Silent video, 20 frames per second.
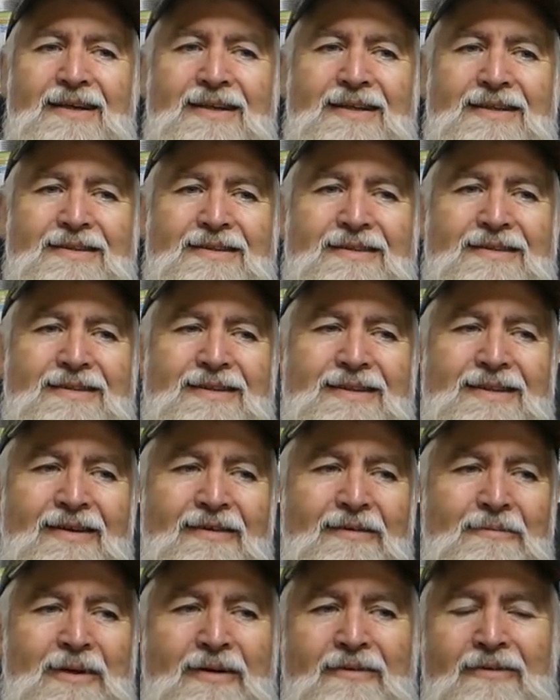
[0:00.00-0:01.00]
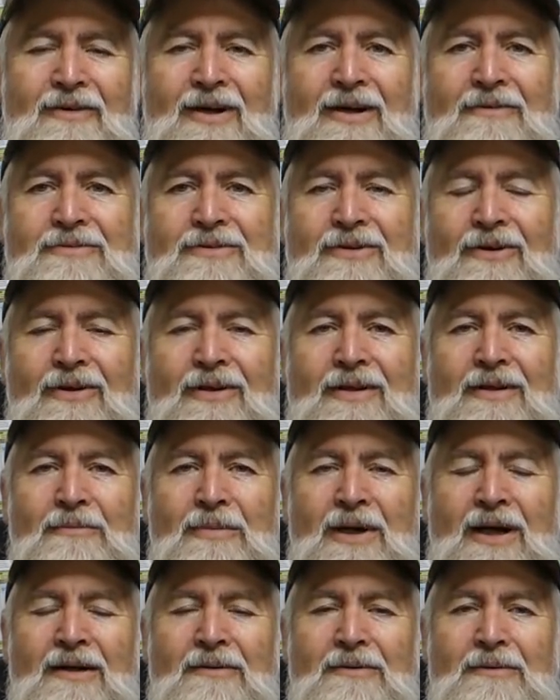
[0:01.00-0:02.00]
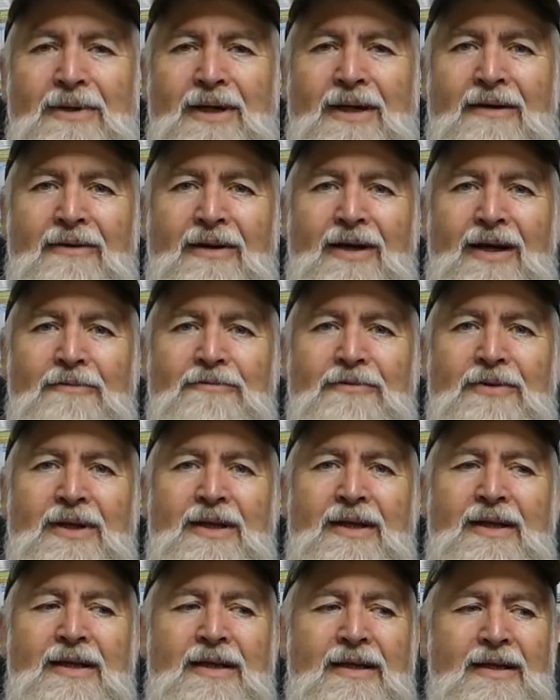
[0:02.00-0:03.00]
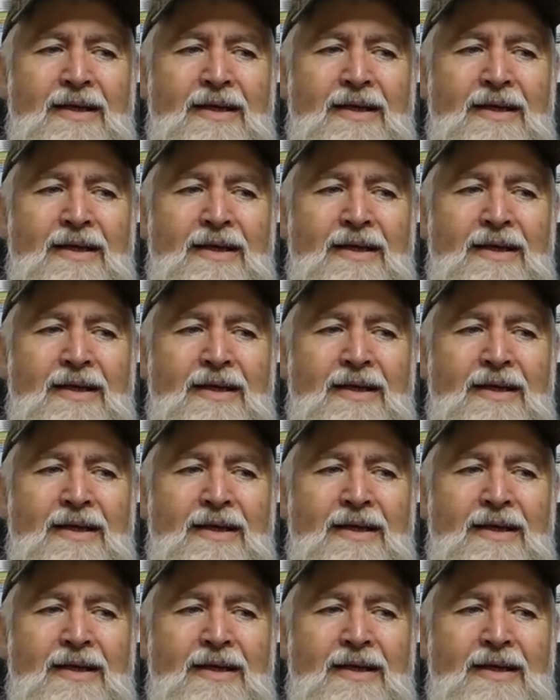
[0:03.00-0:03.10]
he's having a bit of a rough trot at the moment. But anyway, hopefully